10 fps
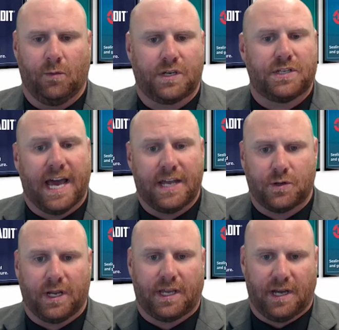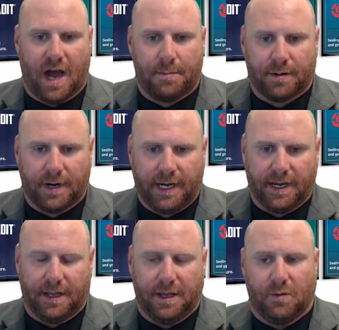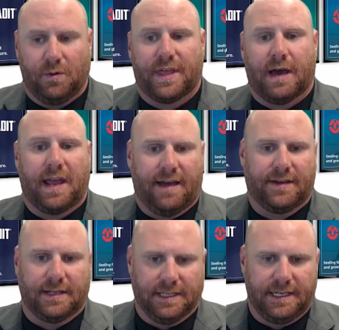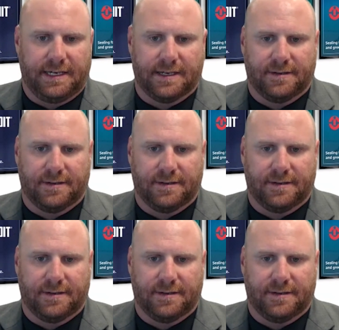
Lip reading: which that joint can operate without having a leak.